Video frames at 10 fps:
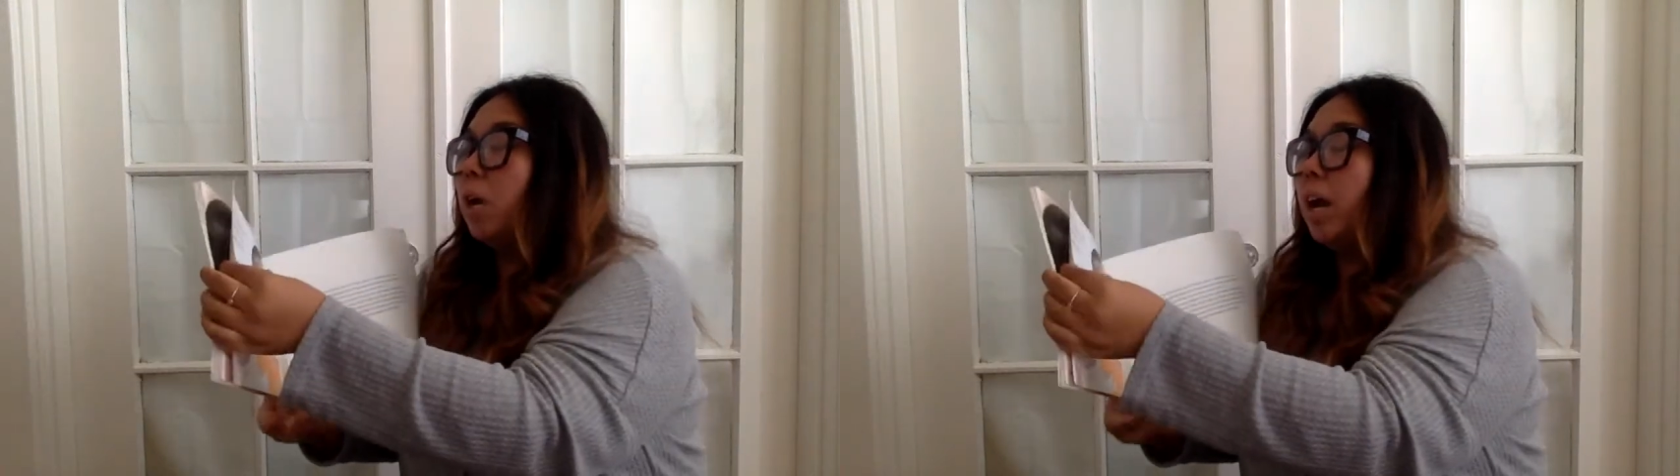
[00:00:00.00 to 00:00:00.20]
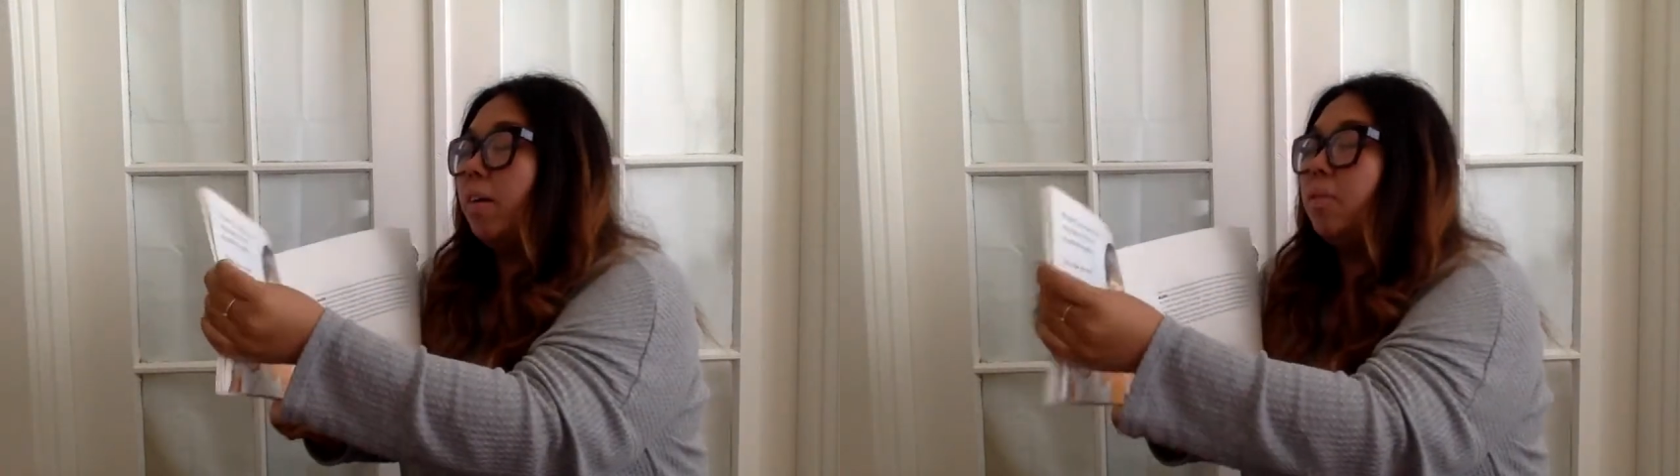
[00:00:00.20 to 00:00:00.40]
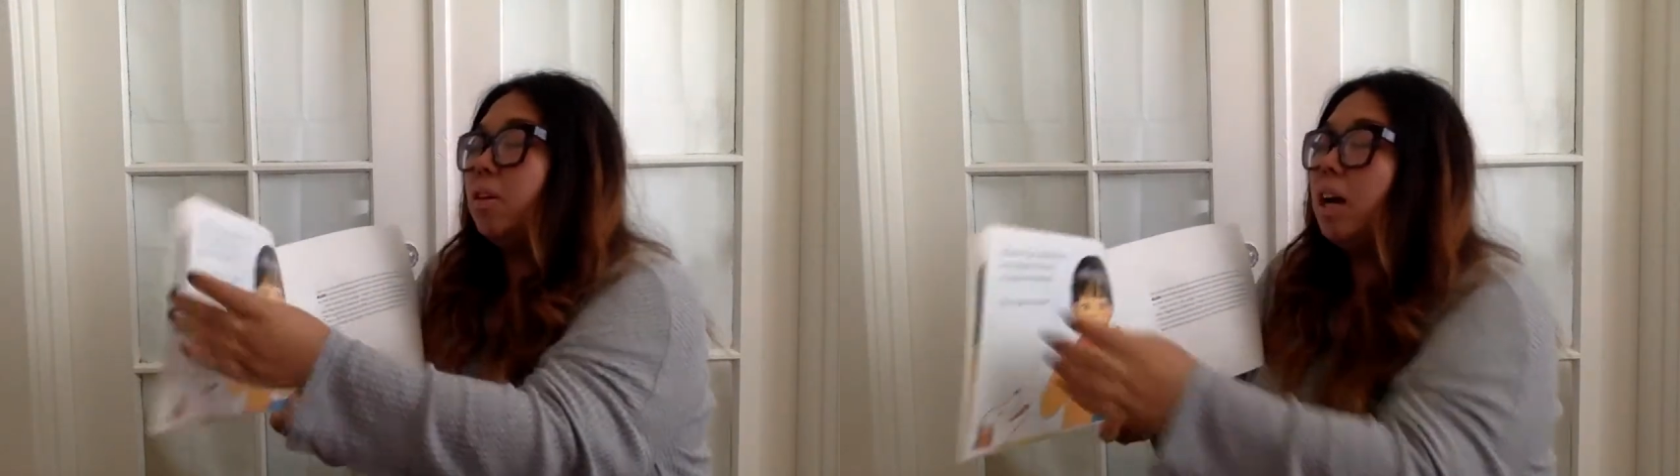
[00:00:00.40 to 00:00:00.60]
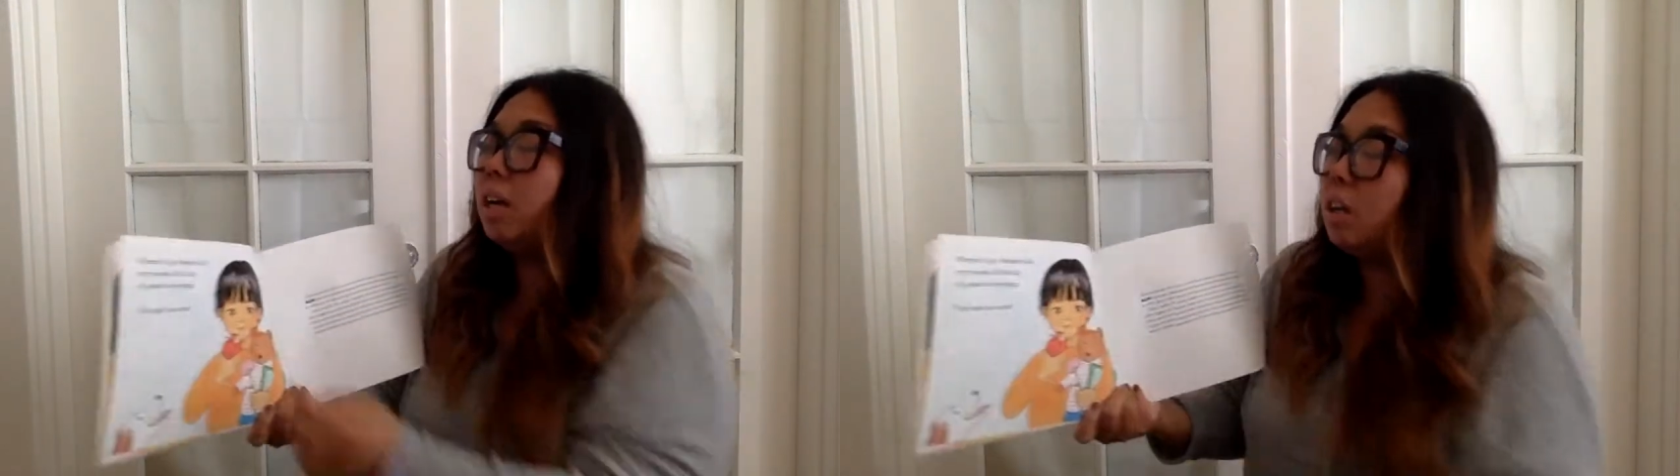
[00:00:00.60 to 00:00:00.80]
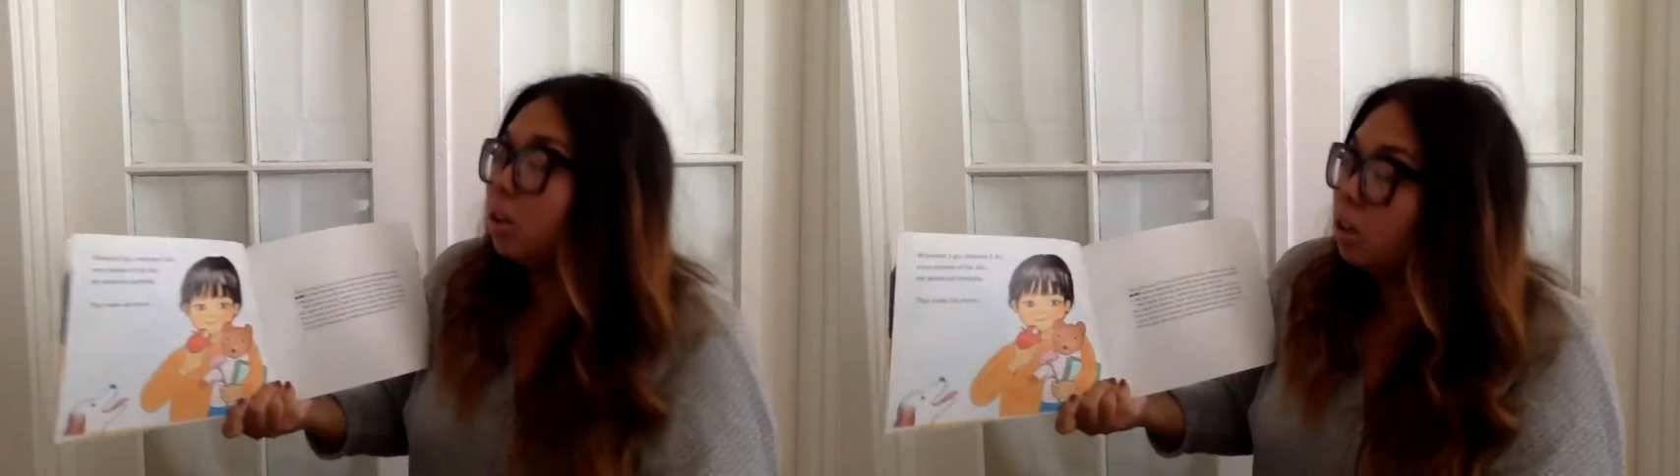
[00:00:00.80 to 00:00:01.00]
Wherever
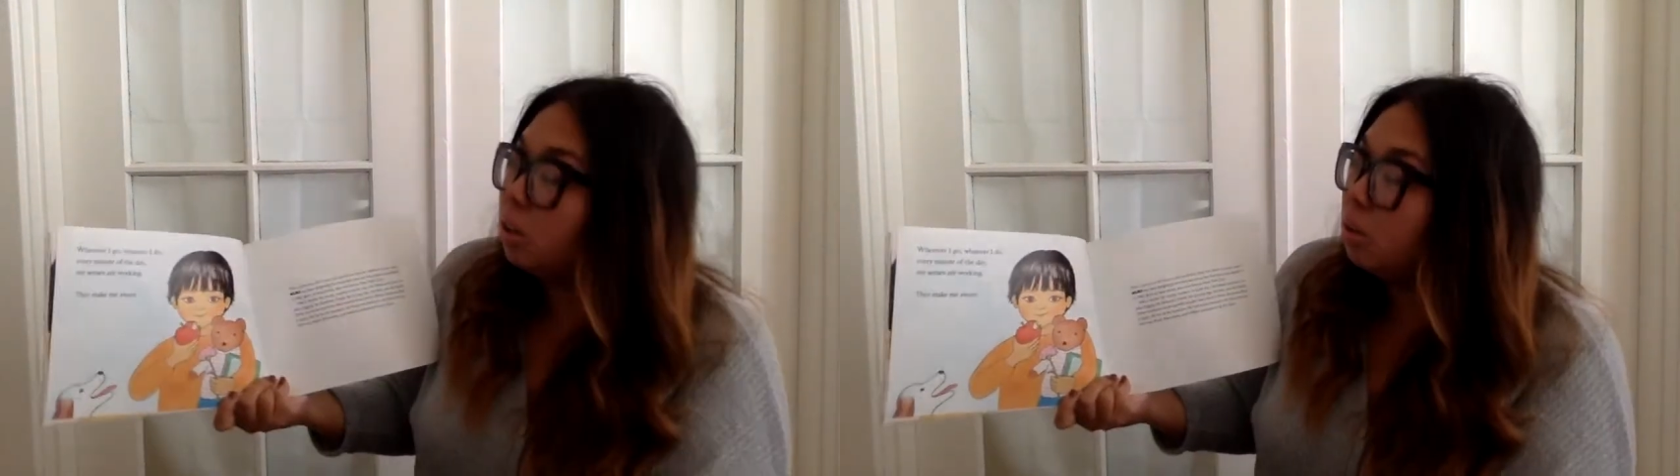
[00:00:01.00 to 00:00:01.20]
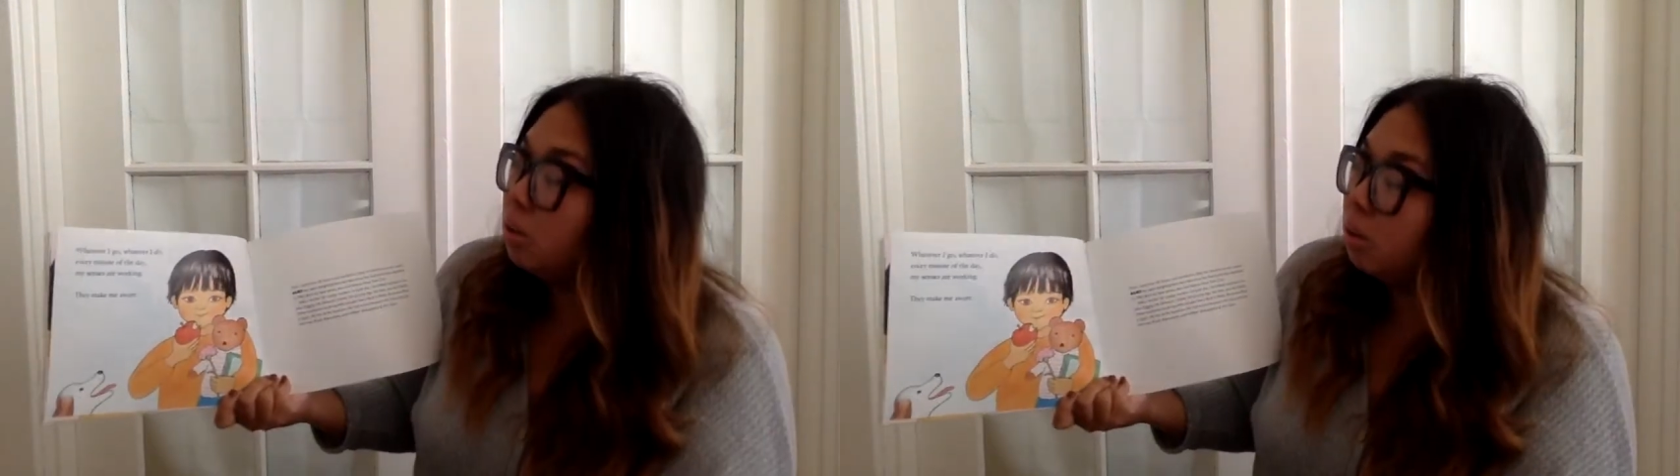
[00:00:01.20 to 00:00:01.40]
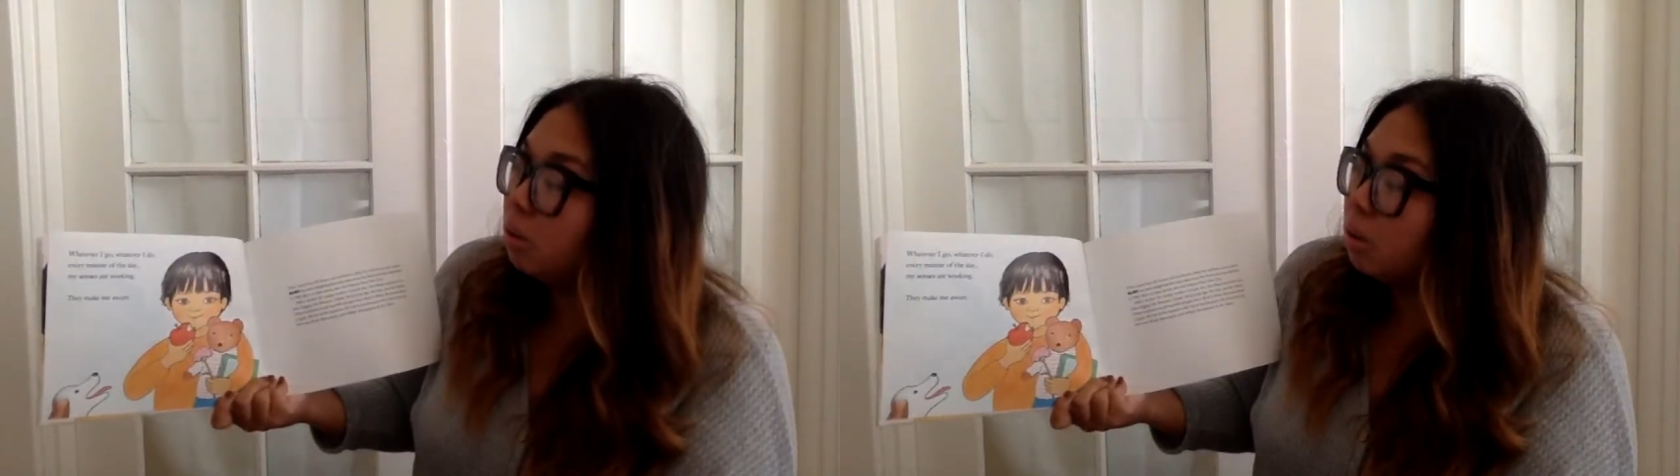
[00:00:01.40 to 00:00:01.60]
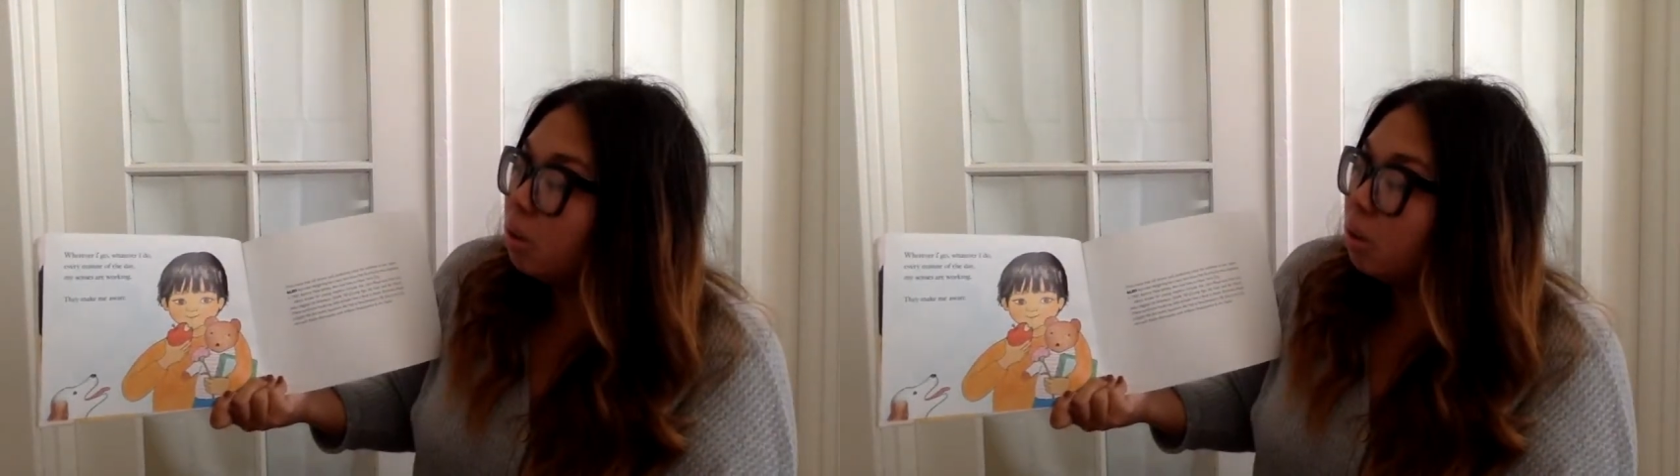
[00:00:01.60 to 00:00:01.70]
I go,